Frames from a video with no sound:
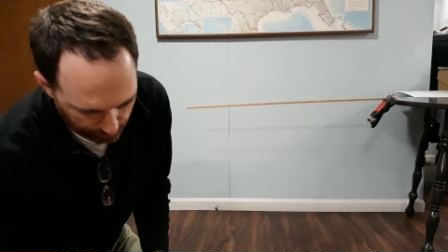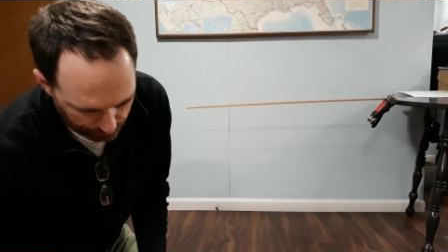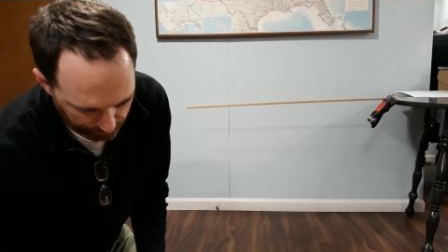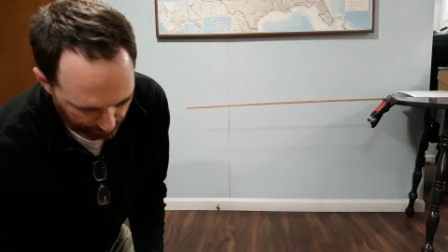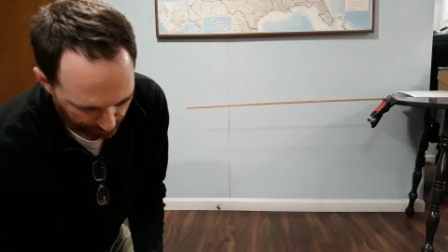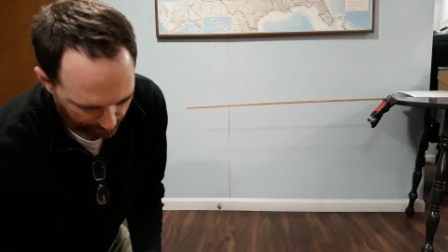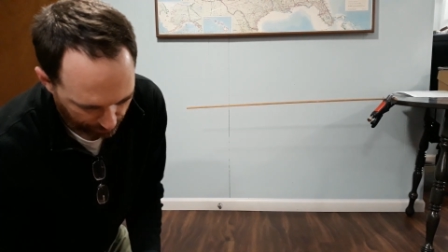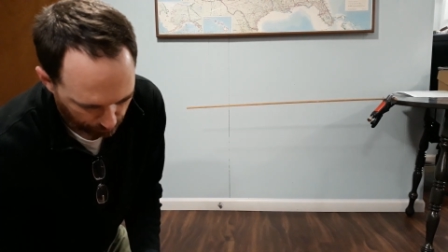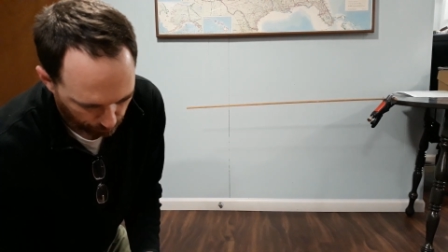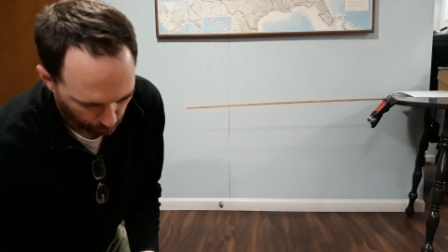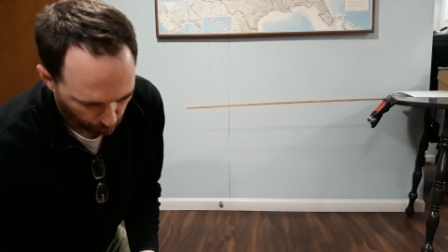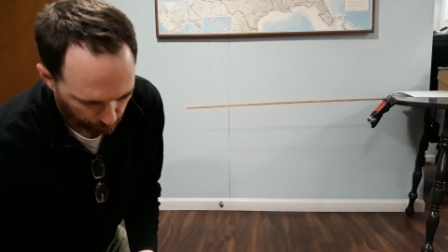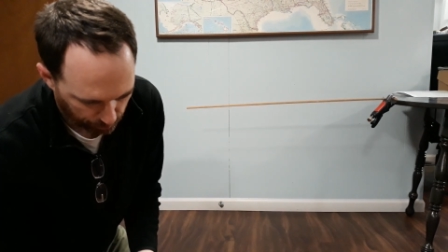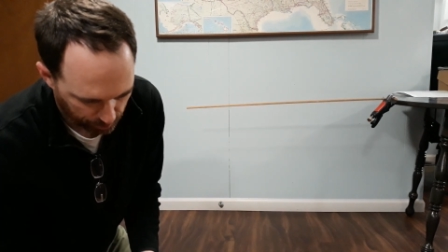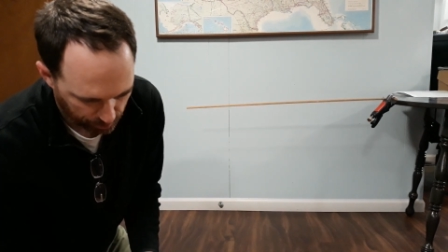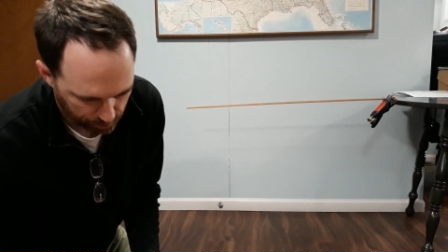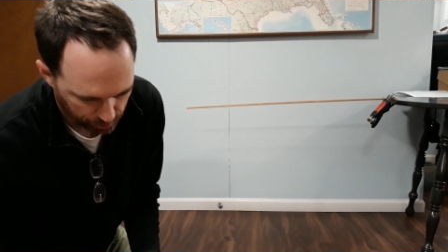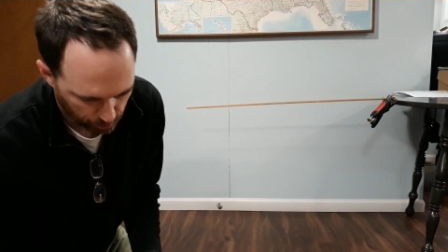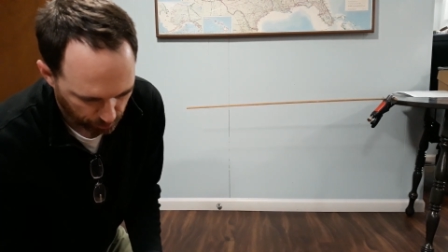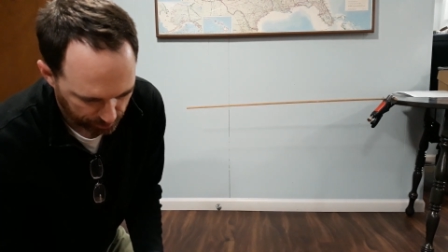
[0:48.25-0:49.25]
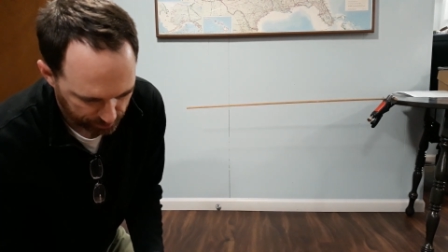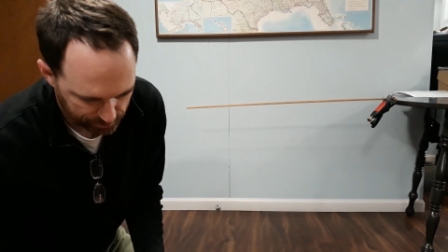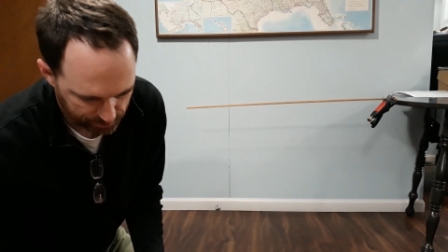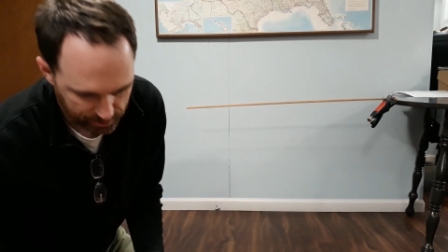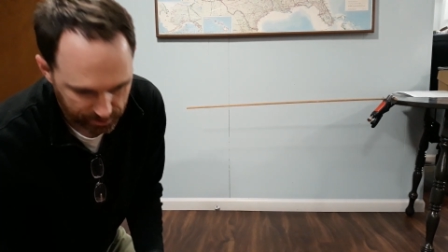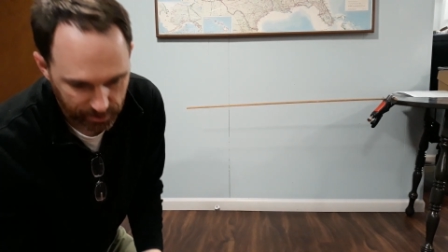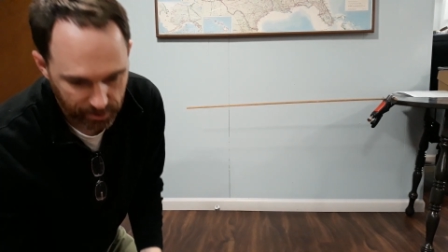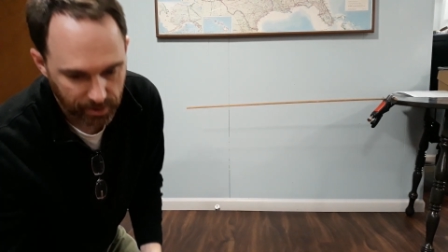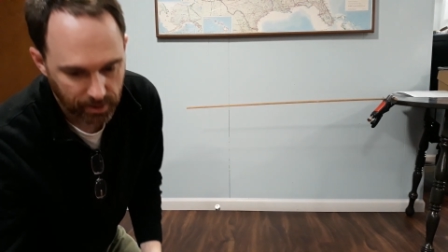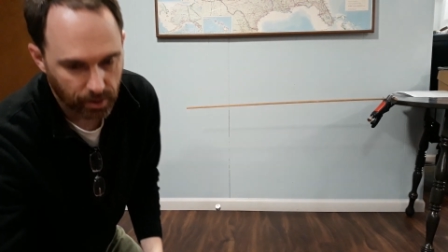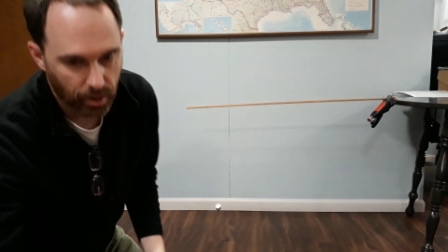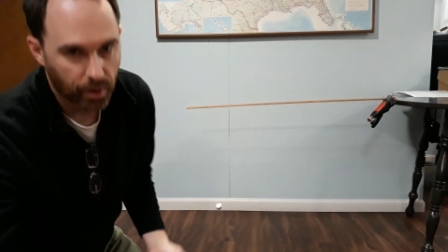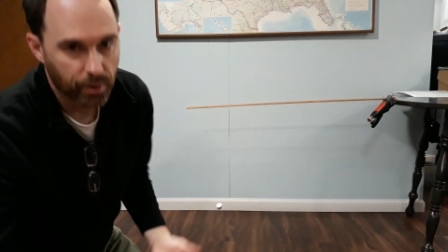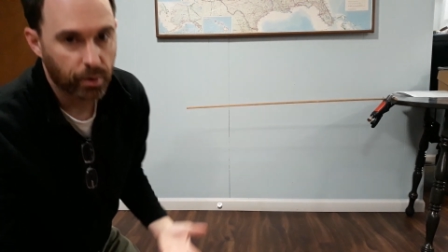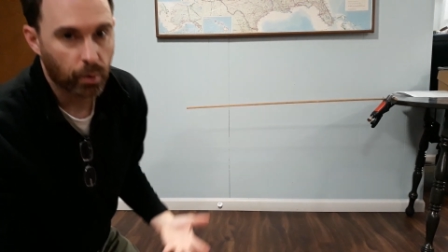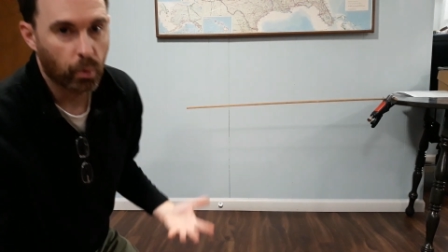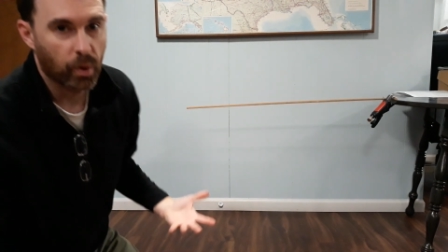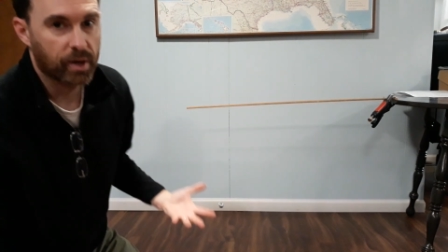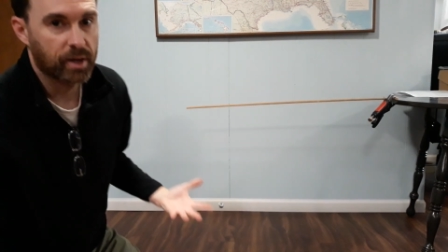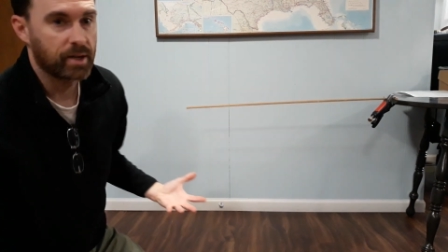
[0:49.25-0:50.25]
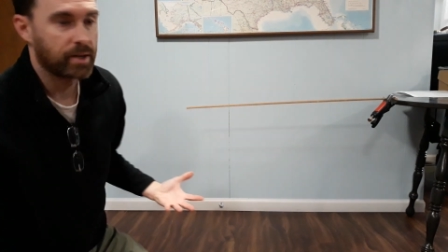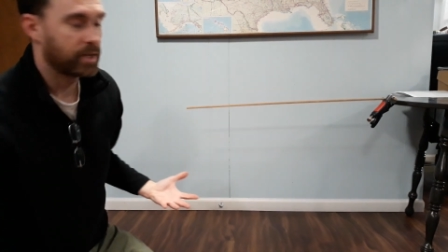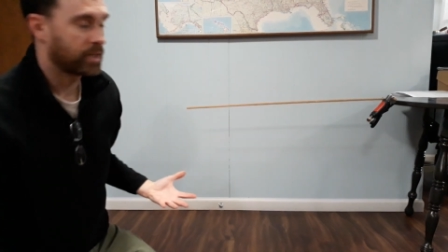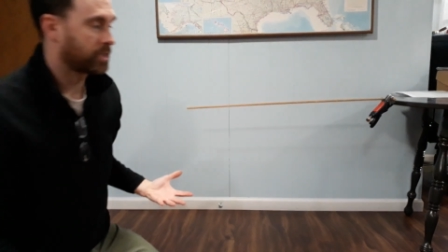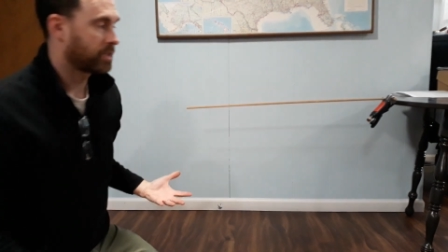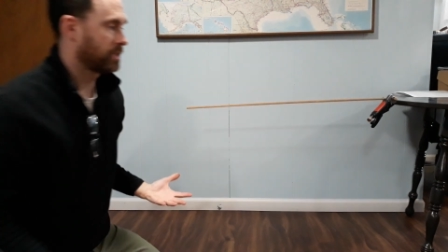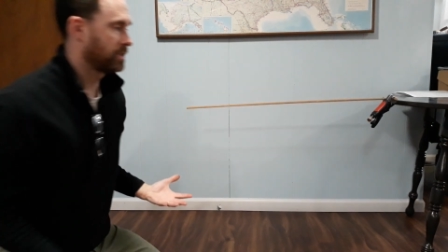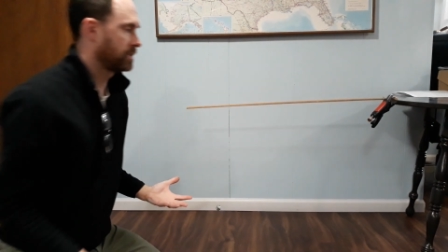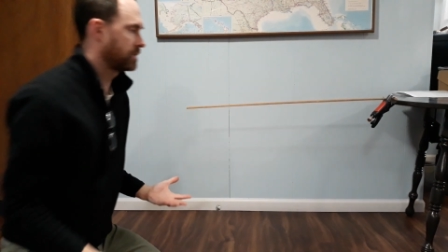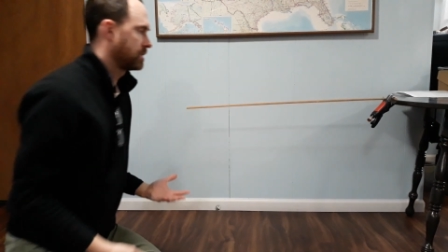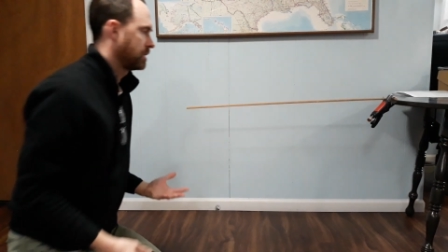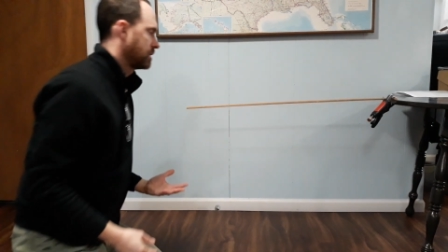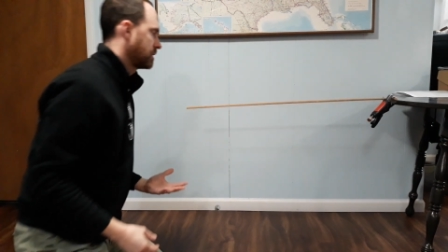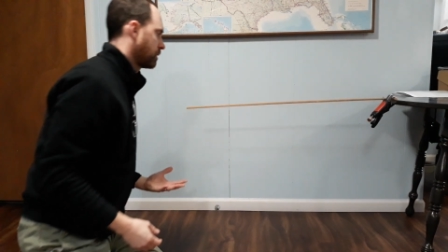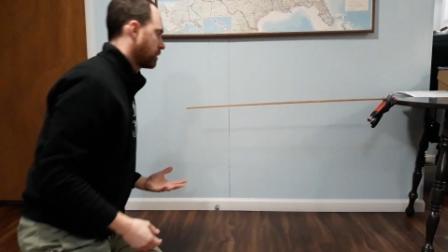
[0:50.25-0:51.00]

and what we're going to do is see under what conditions this